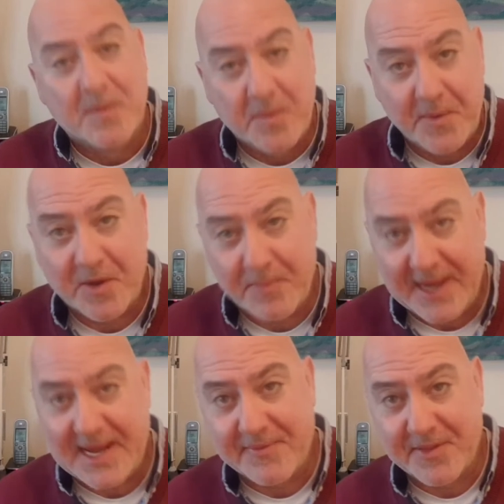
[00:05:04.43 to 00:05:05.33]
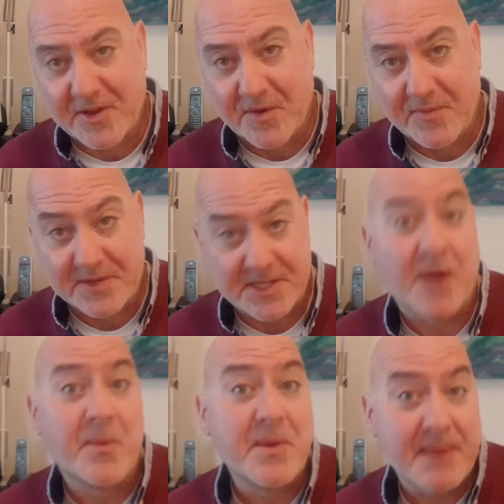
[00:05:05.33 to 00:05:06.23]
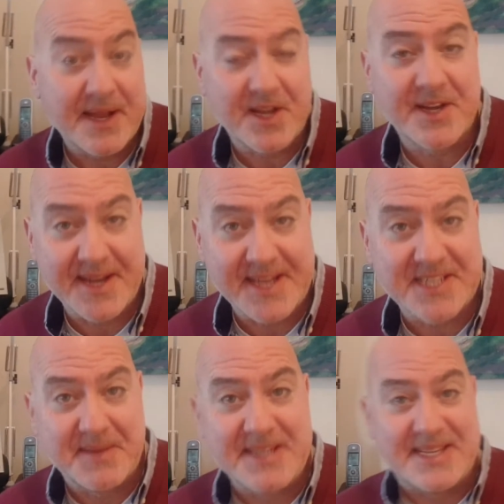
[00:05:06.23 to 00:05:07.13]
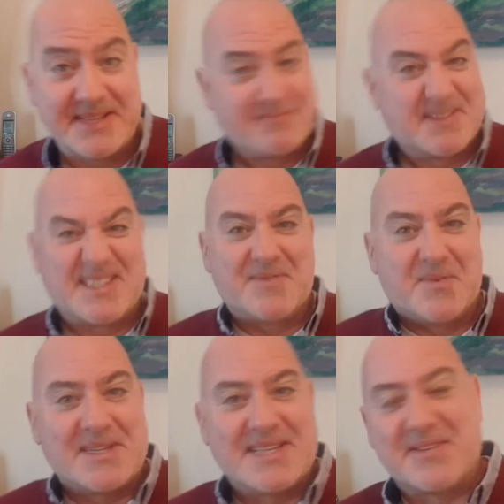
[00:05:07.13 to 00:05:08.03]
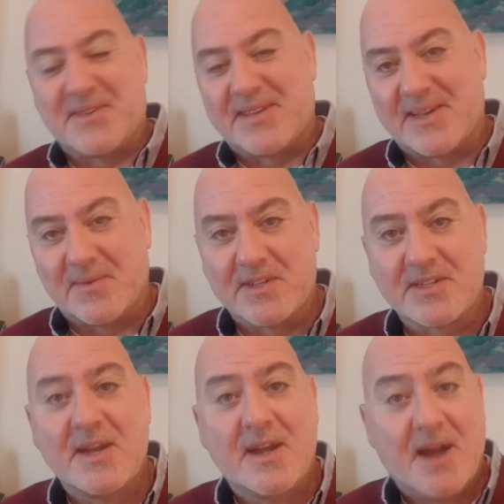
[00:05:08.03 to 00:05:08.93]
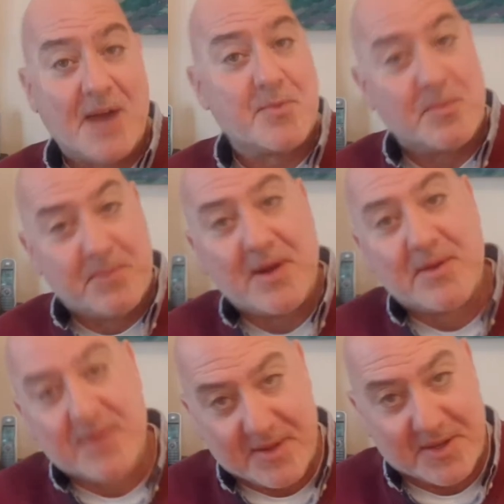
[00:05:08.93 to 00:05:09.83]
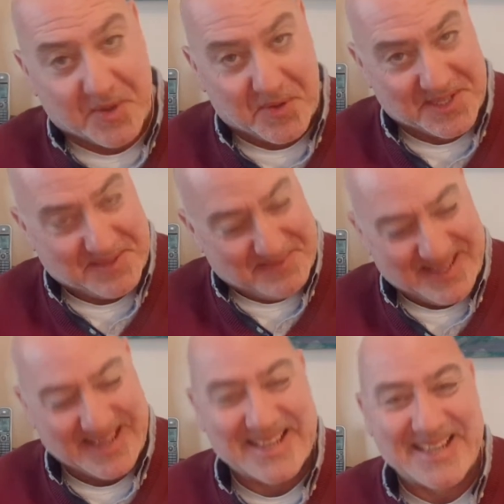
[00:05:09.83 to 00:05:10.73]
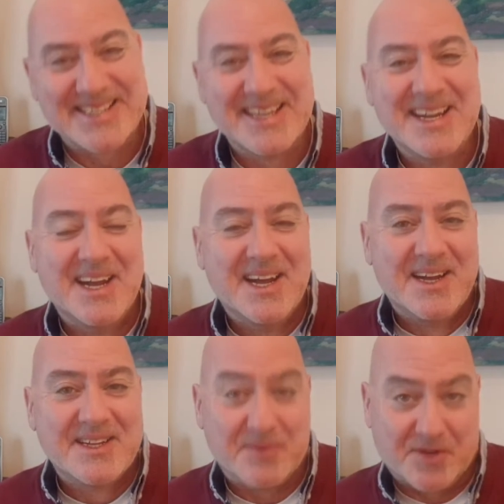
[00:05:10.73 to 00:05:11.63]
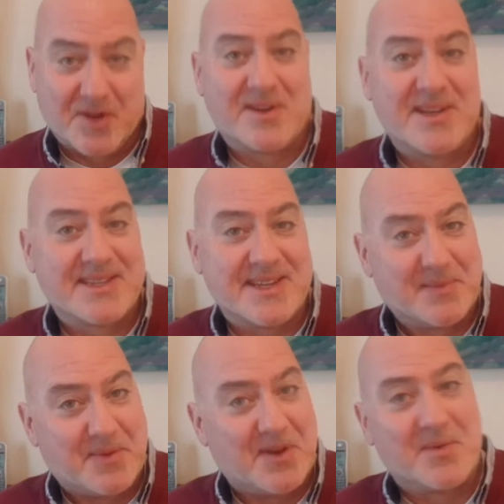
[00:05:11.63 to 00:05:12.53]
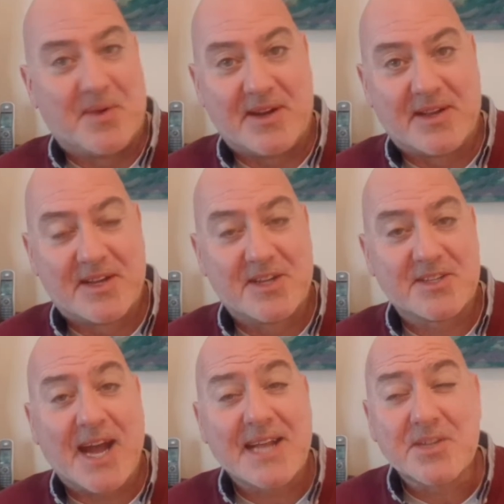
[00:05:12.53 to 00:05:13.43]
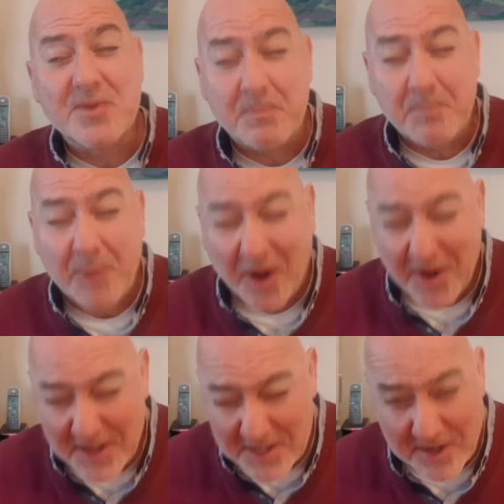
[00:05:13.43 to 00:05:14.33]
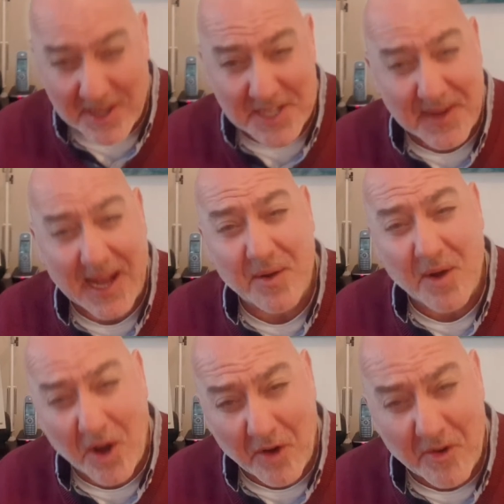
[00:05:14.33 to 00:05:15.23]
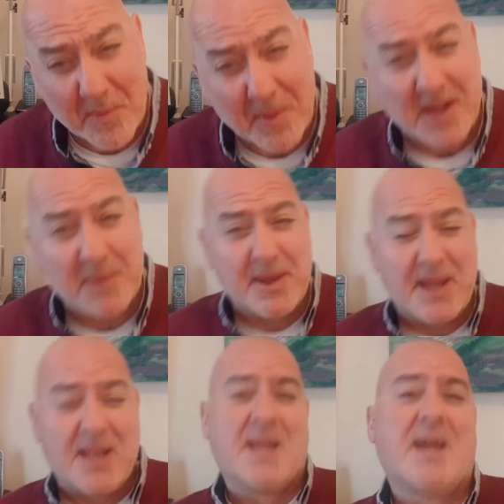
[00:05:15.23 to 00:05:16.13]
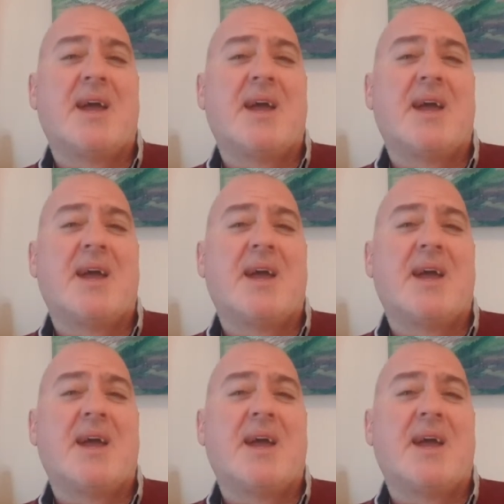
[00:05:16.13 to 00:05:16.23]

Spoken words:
When we got back after the conference and we met at the next meeting several weeks later, I think it was, I bought both of those awesome ladies some chocolates and a bottle of wine because I had to apologise for how horrible I'd been.